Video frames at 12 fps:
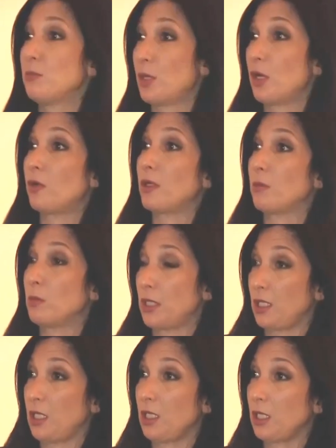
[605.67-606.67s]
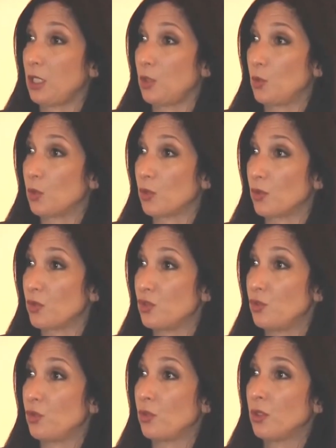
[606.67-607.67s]
borrowing money in order
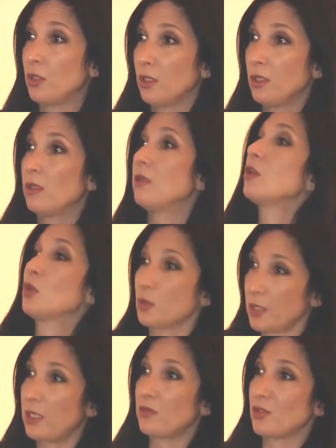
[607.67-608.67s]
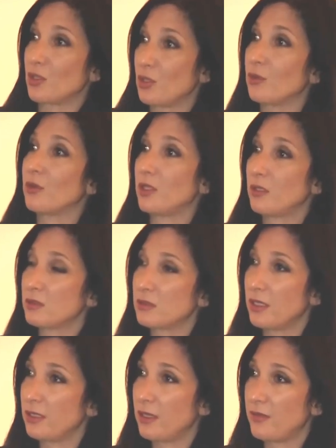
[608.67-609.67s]
to create securities,
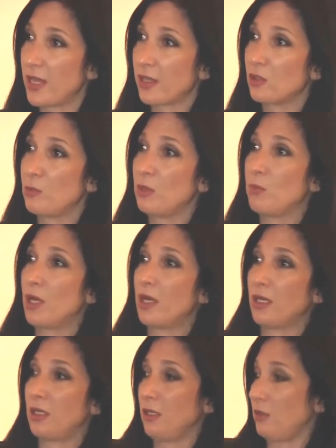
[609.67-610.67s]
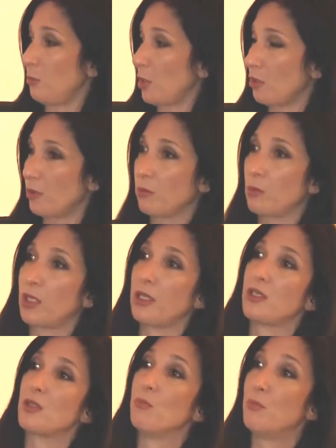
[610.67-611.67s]
and that could be by borrowing
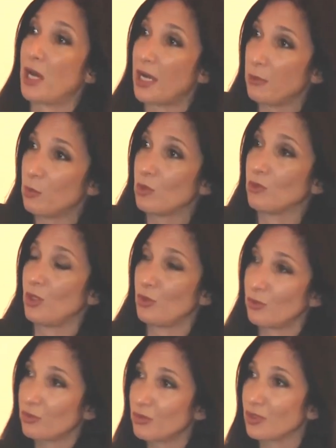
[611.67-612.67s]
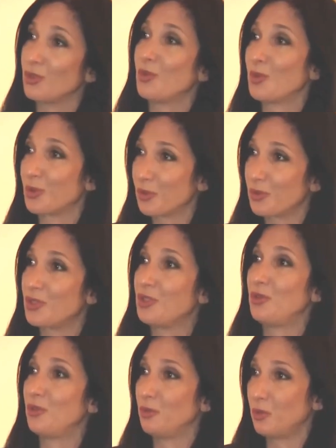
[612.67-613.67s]
money to buy more loans in order
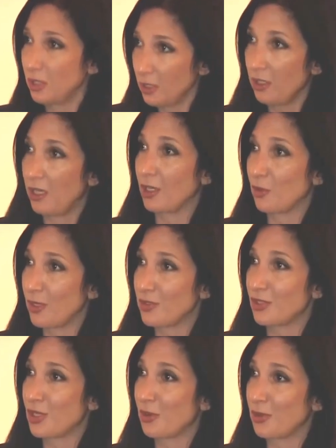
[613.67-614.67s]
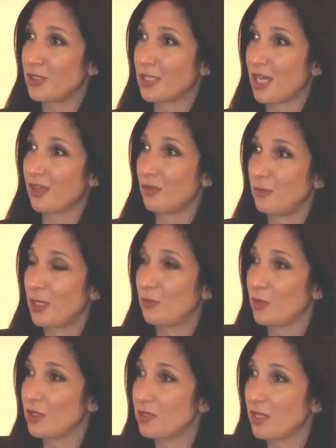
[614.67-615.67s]
to create securities out of them and then
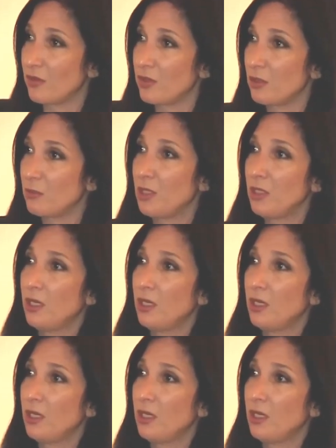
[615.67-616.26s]
resell them.